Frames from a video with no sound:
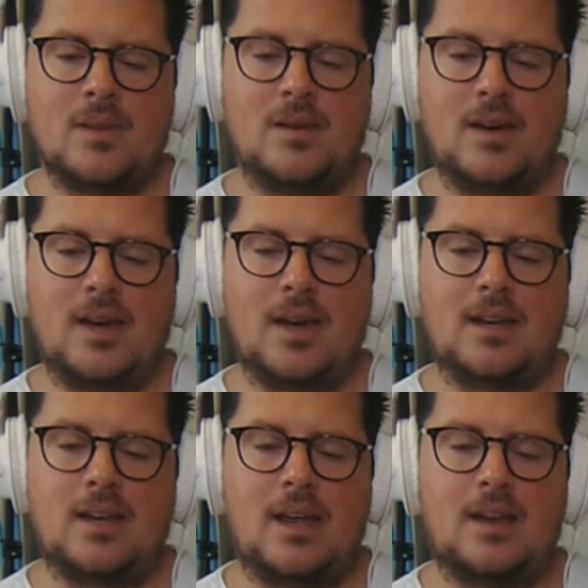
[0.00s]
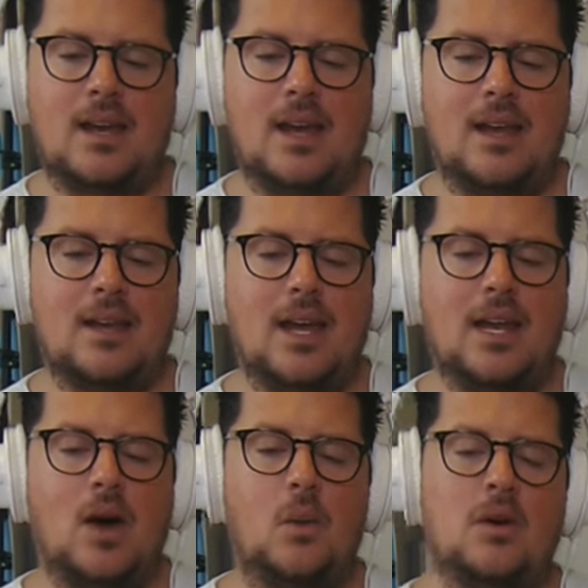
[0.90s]
Yeah. Okay, and, and, and,
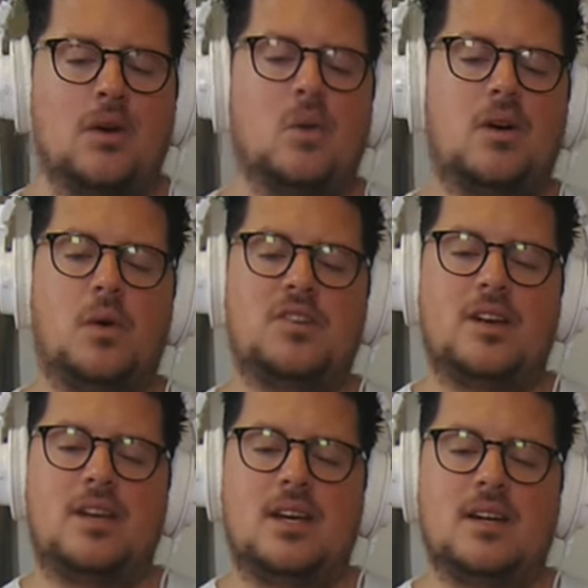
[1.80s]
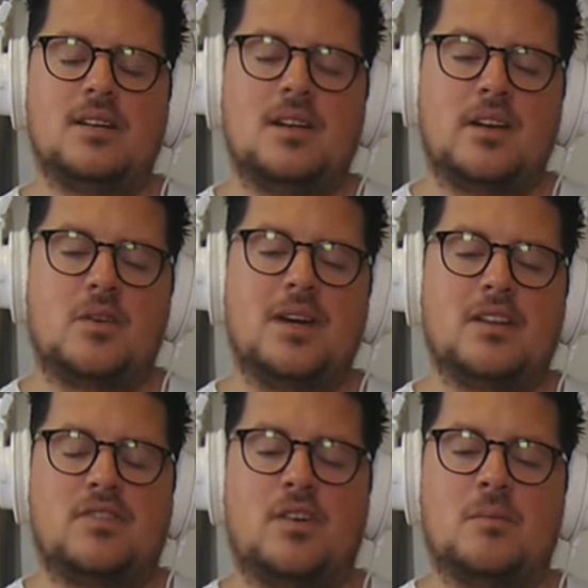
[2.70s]
and how uh, was the idea
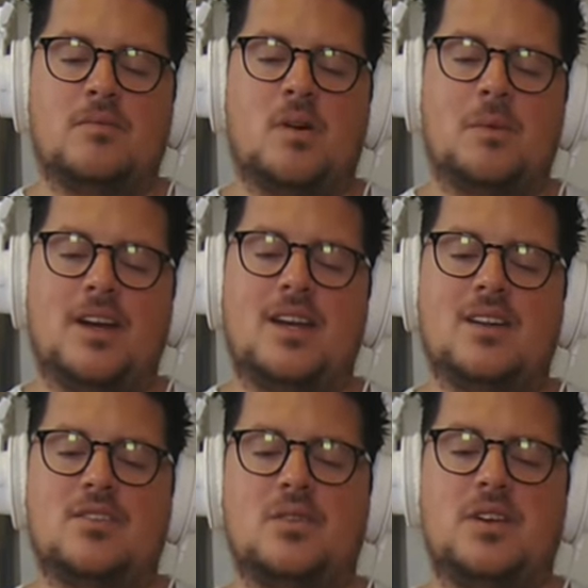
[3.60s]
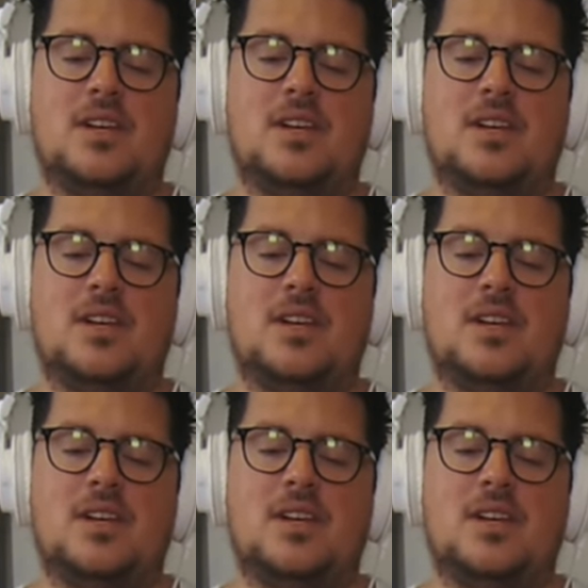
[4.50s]
created from, from idea to